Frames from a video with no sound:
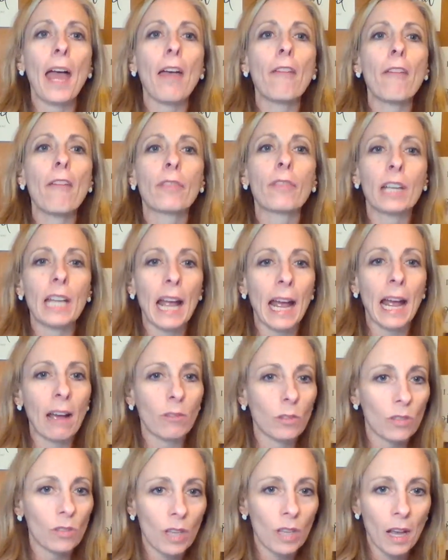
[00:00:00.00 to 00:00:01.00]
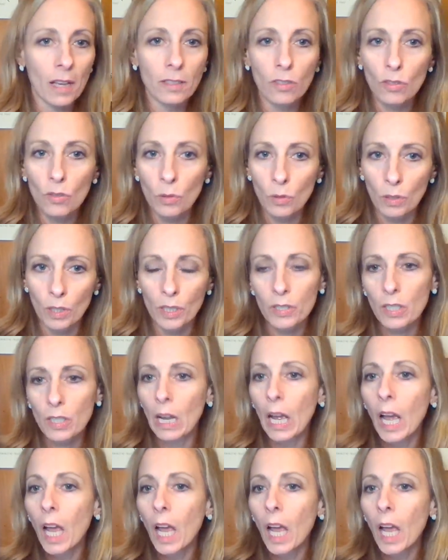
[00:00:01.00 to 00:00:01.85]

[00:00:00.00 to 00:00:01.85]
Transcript: every outside source.